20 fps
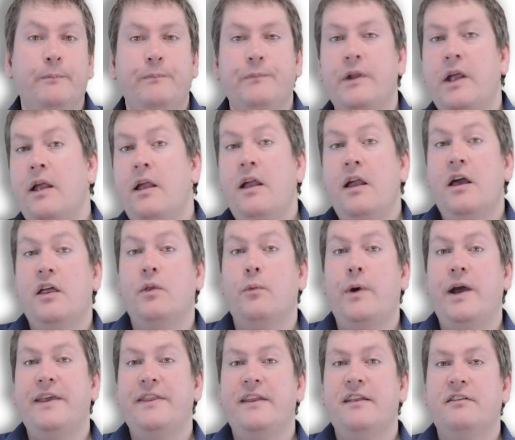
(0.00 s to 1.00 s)
And the
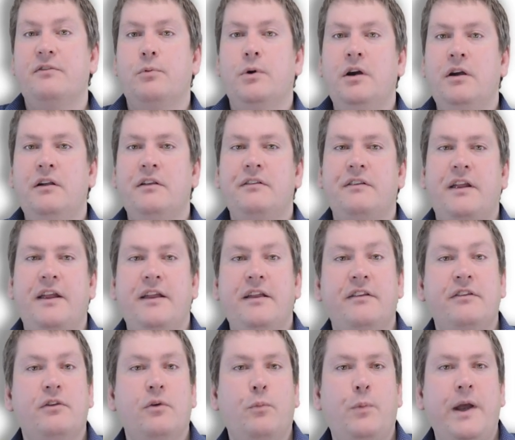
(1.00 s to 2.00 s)
way this works
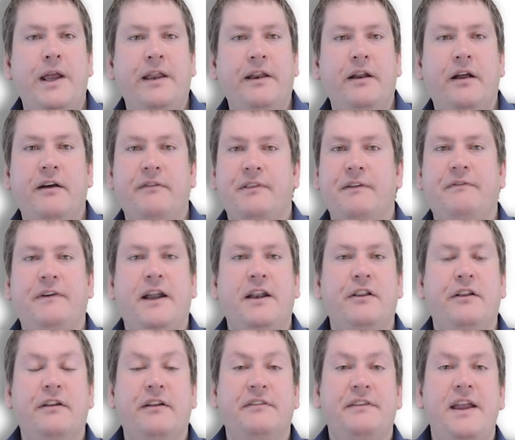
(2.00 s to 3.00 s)
is the weight of the
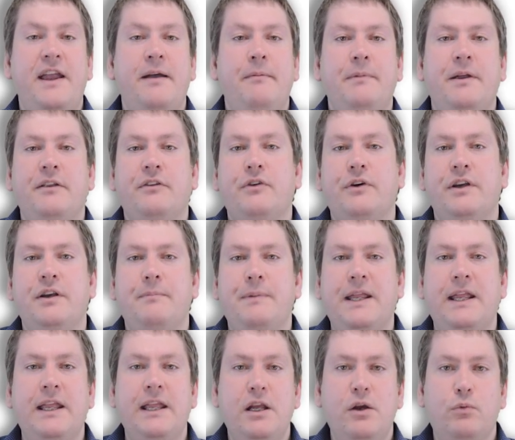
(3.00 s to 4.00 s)
final exam is going to
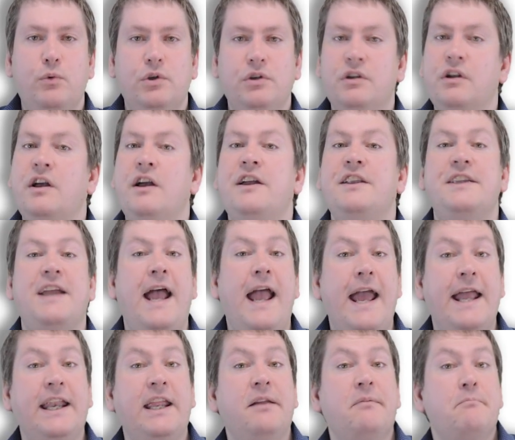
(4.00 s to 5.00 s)
be equal to
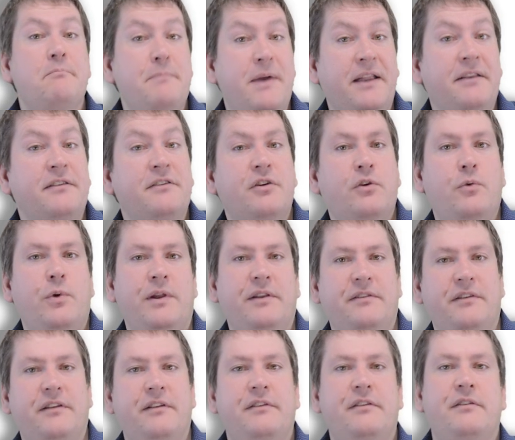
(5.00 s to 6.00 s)
any missed
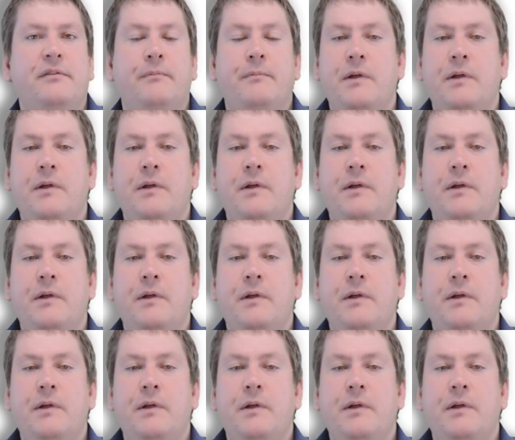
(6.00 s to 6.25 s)
quizzes.